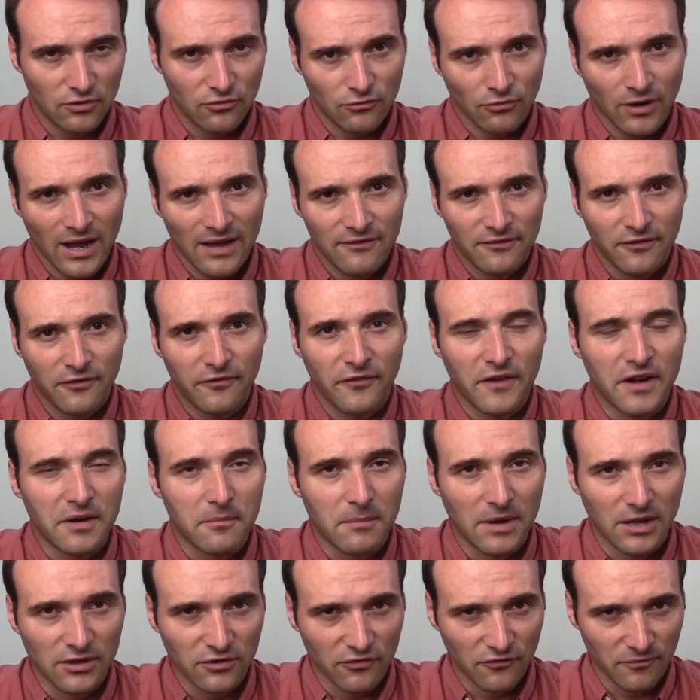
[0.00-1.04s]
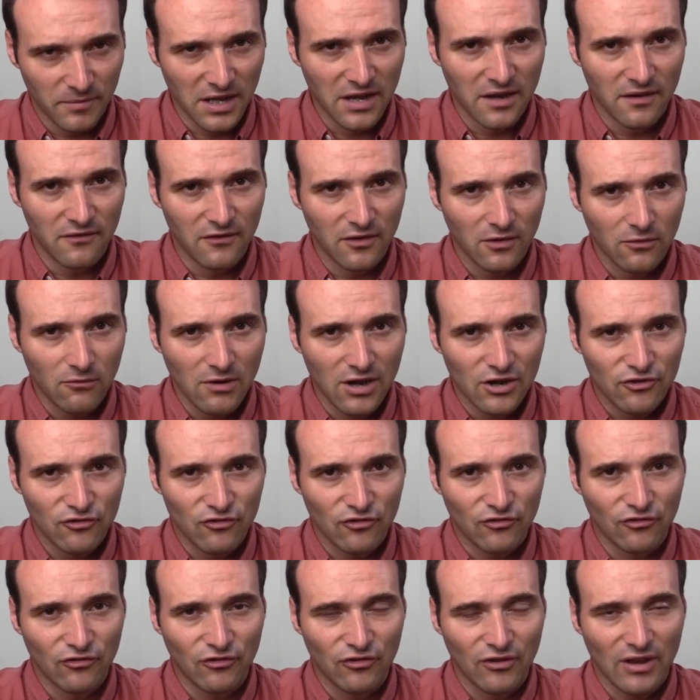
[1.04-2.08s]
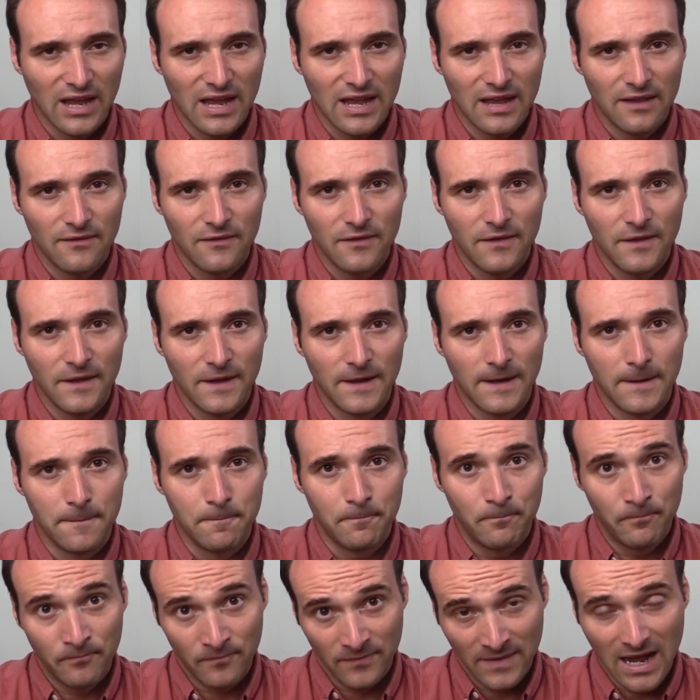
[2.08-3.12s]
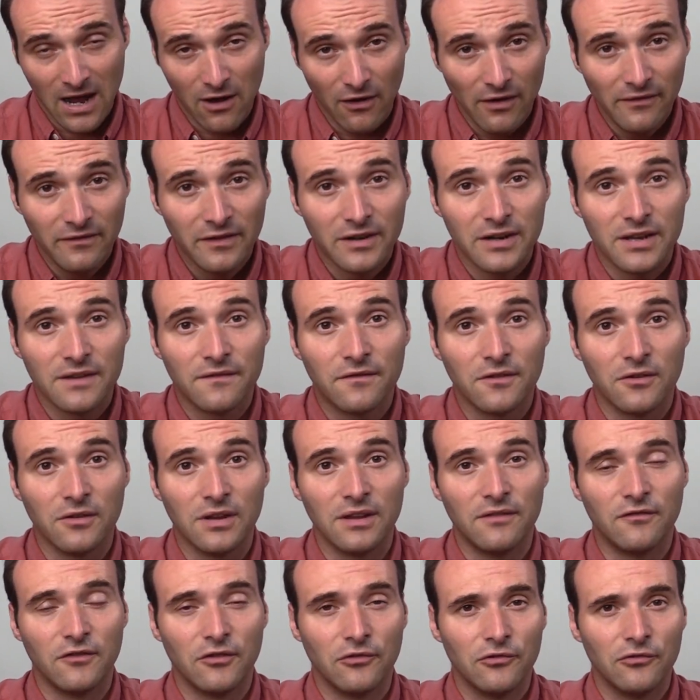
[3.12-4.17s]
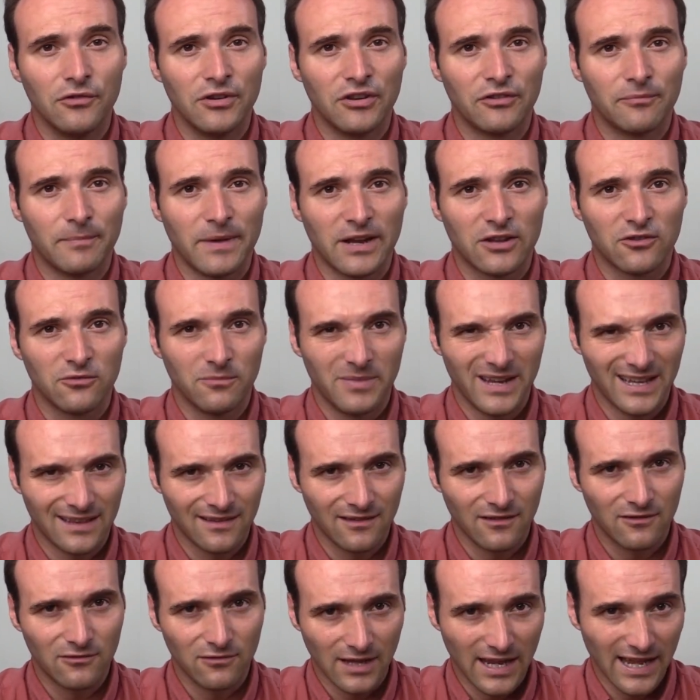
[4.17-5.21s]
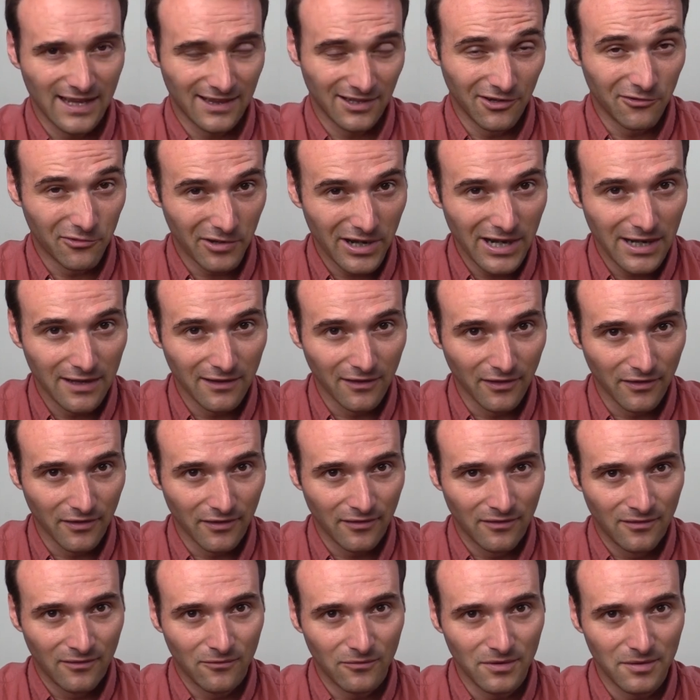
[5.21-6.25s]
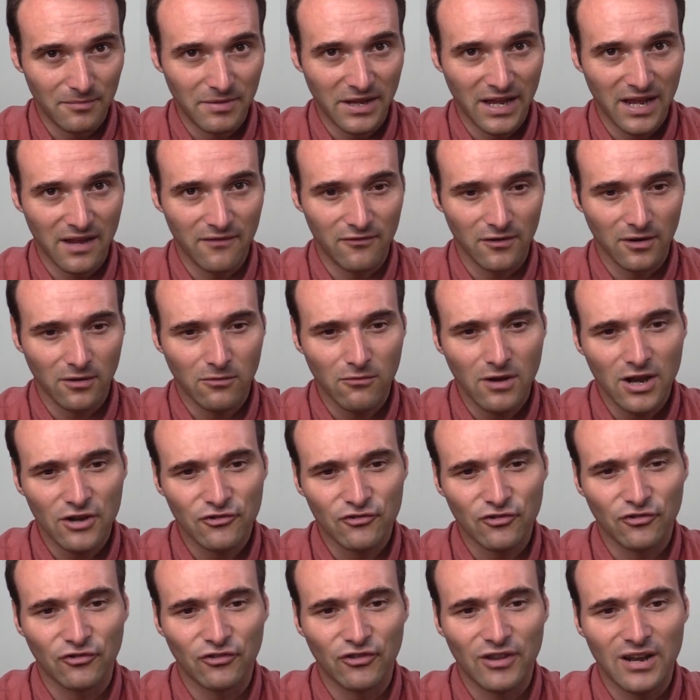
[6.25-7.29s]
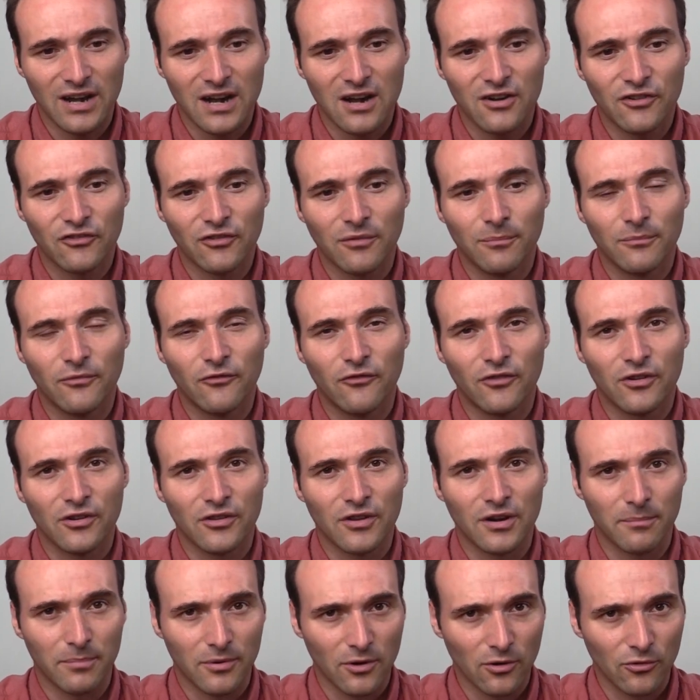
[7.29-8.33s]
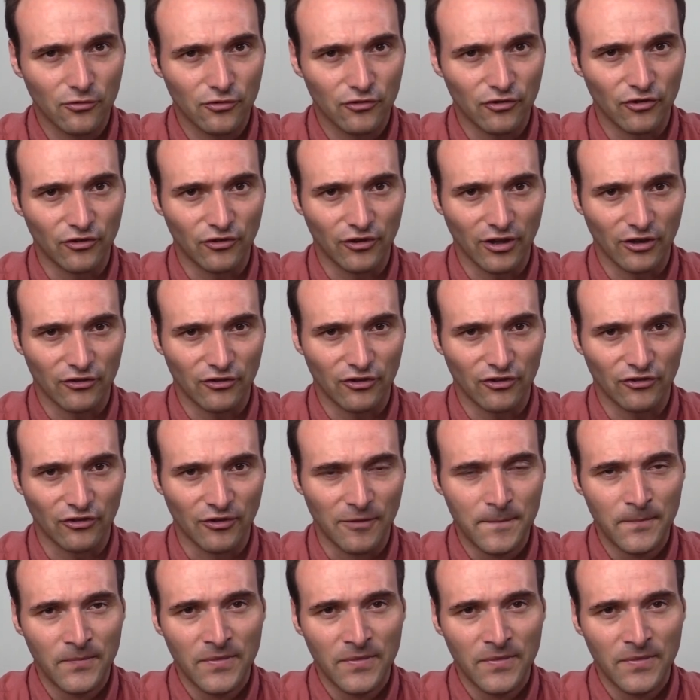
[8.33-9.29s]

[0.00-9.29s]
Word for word: to have a fair amount of behavioral questions. And um, however, if you if you do expect to, be, to, get grilled with behavioral questions, there are some further approaches, such as,